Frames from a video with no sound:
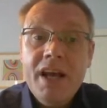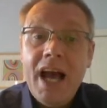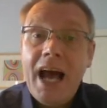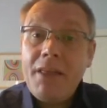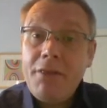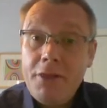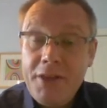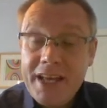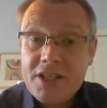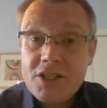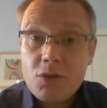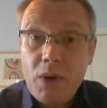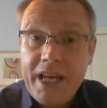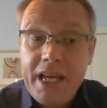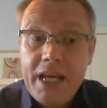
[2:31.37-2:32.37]
And this
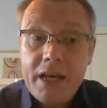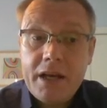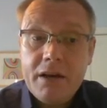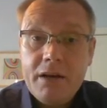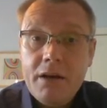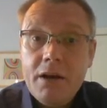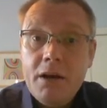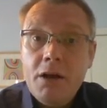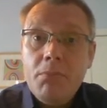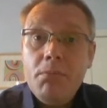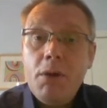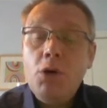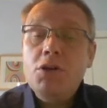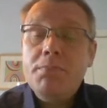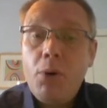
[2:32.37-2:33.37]
week, most